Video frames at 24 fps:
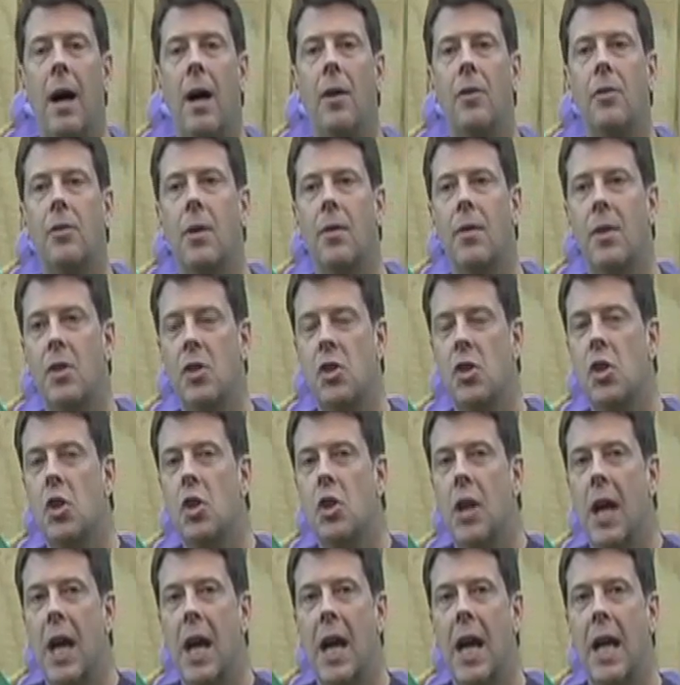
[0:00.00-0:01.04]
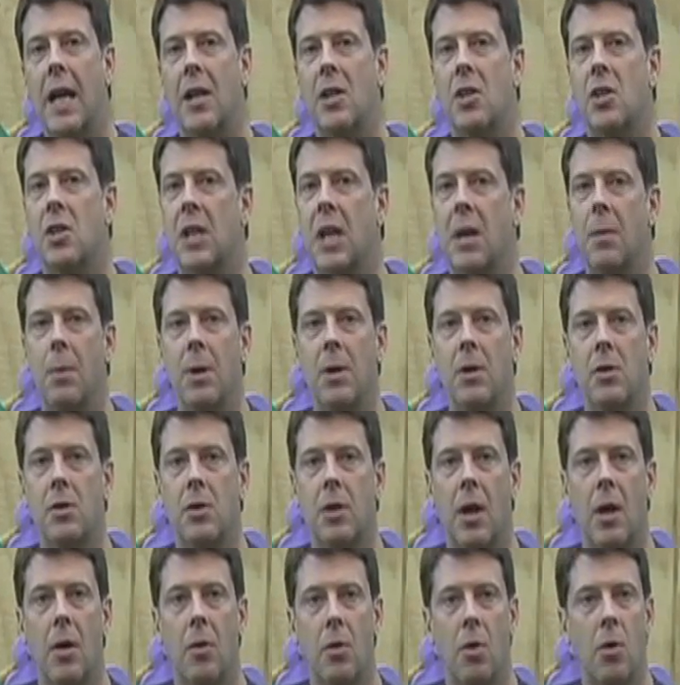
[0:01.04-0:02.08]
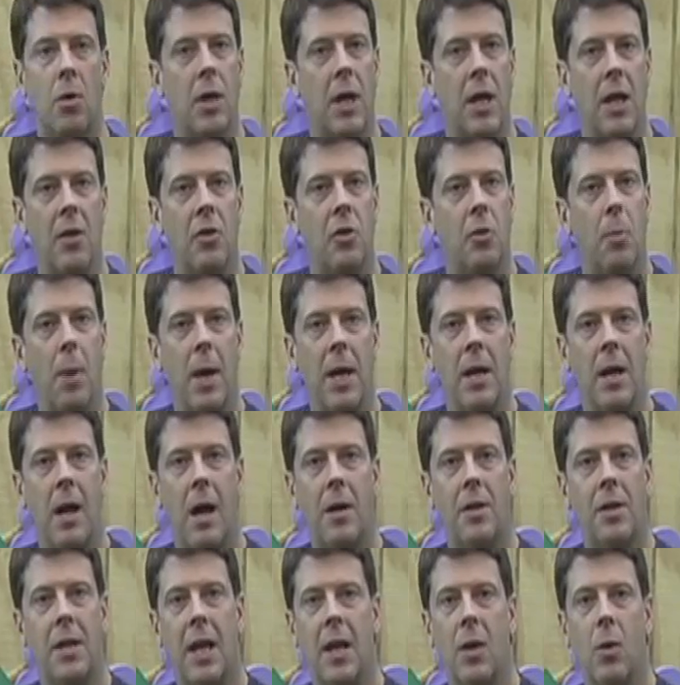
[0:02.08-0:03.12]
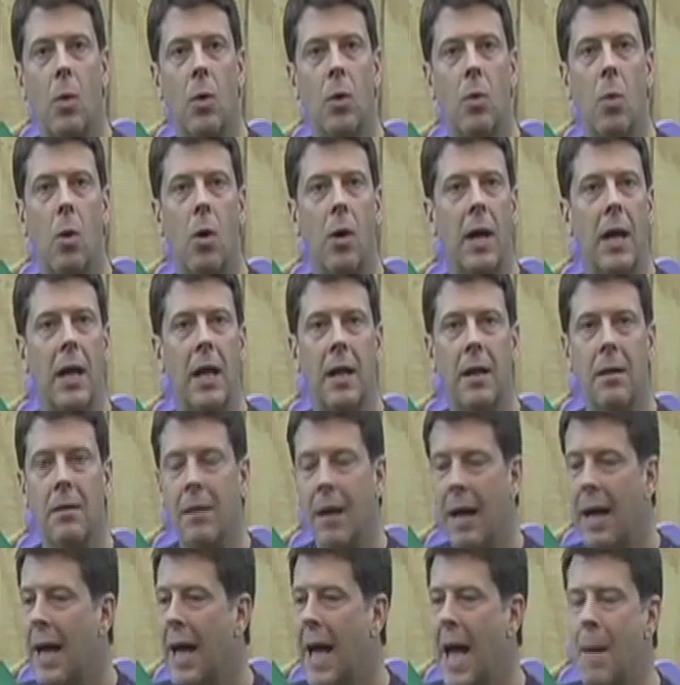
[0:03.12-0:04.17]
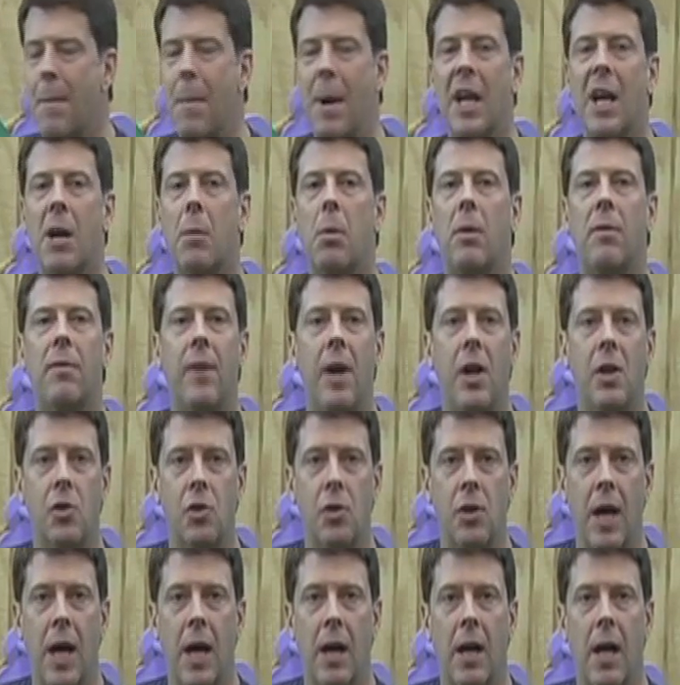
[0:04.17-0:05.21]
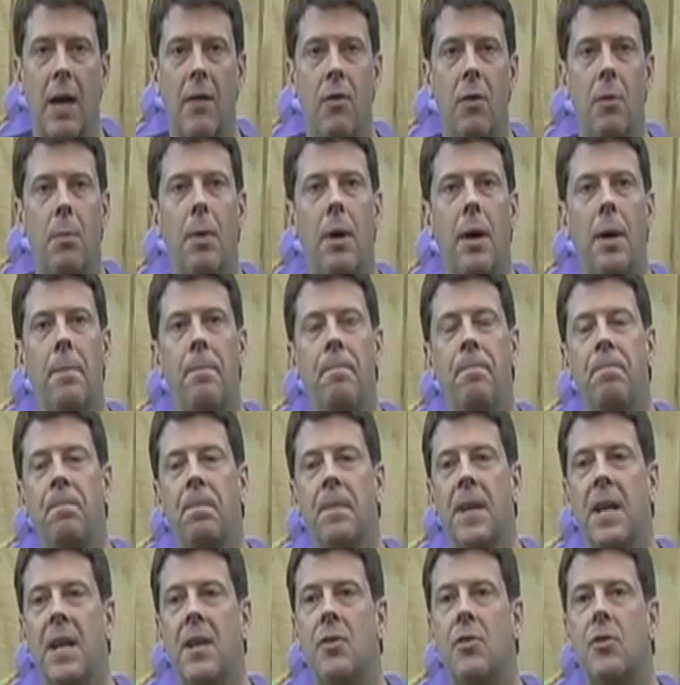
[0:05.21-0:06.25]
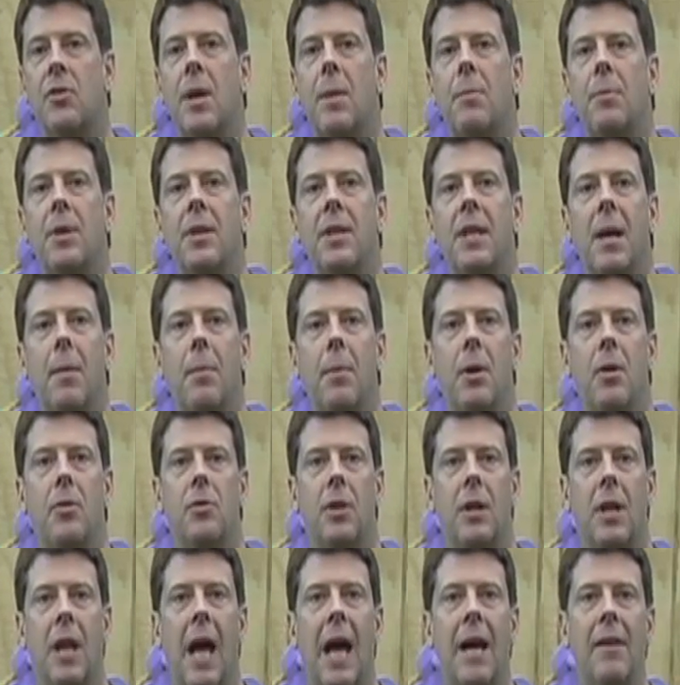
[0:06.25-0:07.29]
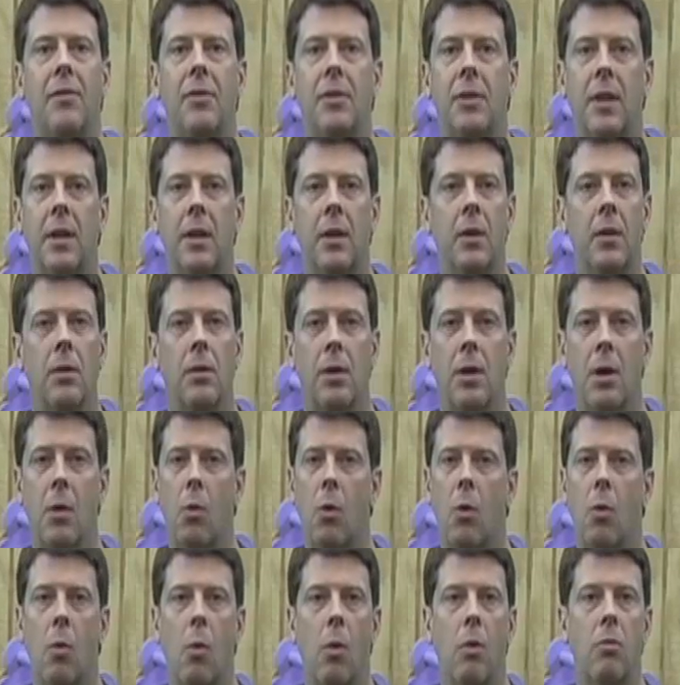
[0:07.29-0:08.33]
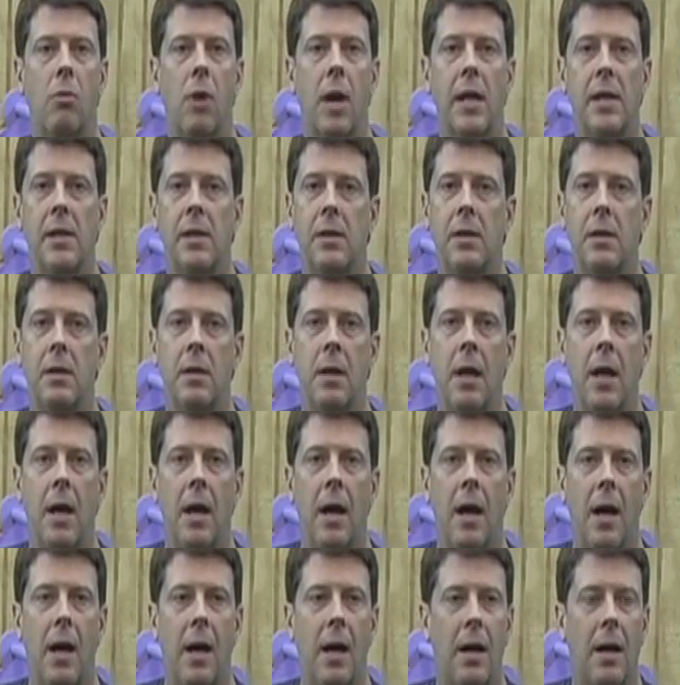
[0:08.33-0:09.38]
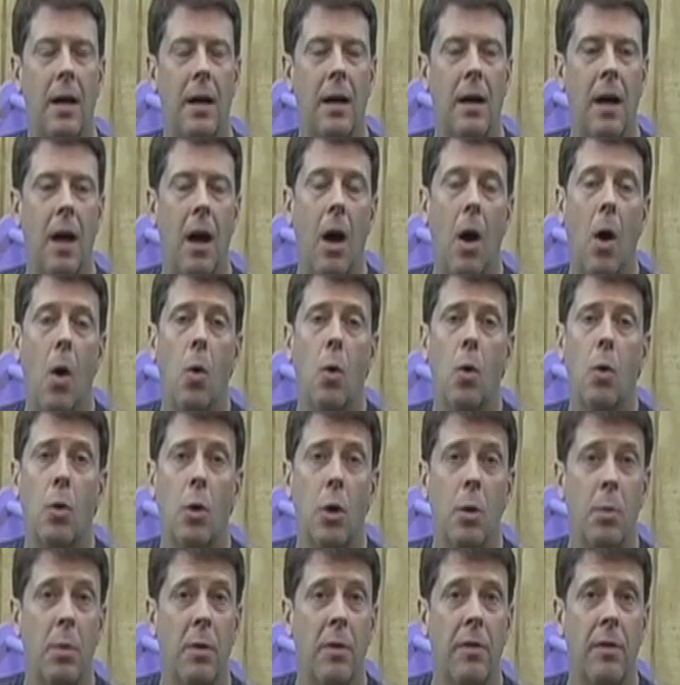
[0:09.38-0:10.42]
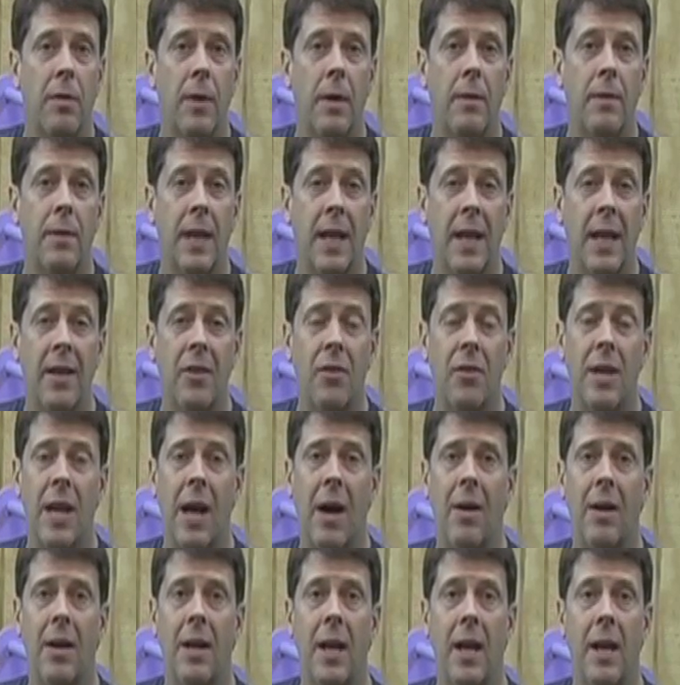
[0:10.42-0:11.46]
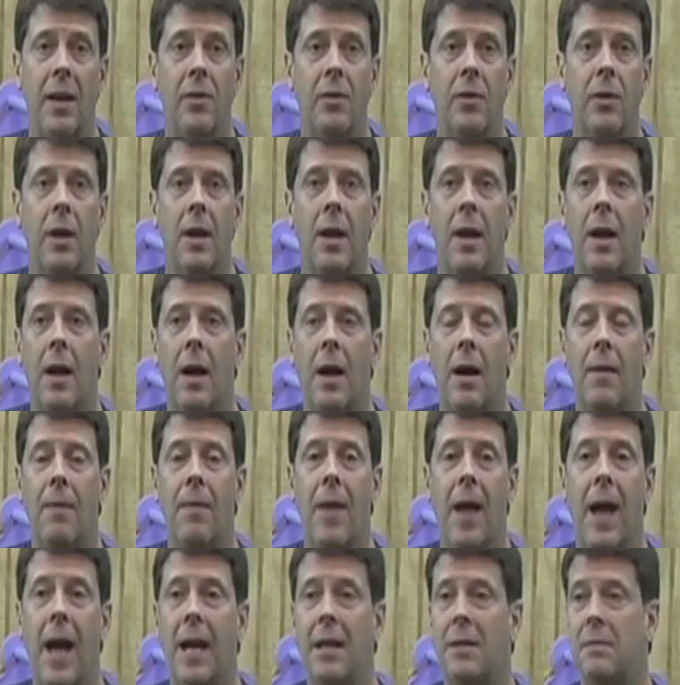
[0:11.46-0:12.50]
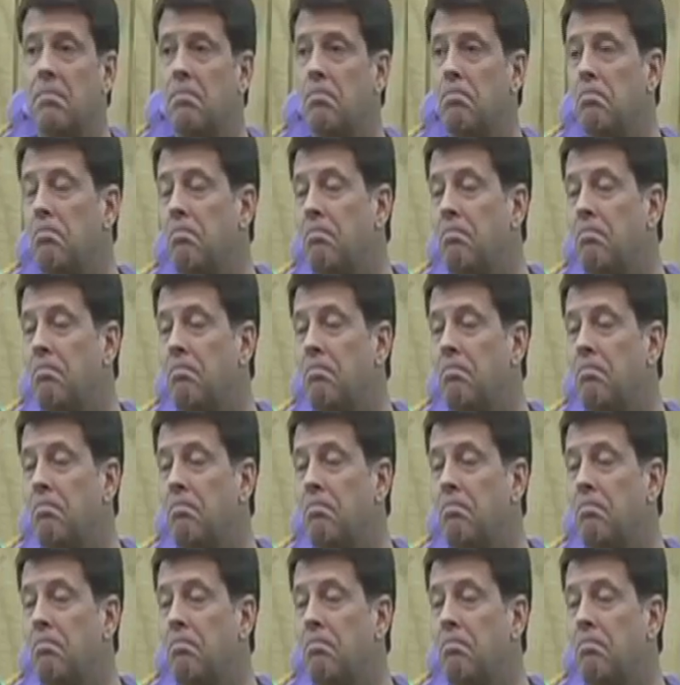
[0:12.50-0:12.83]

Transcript: So this is just kind of like a stepping stone. Your kids may not take woodworking and make a profession out of it, but it's something that builds a life skill. You know, we're raising a whole group of kids nowadays that,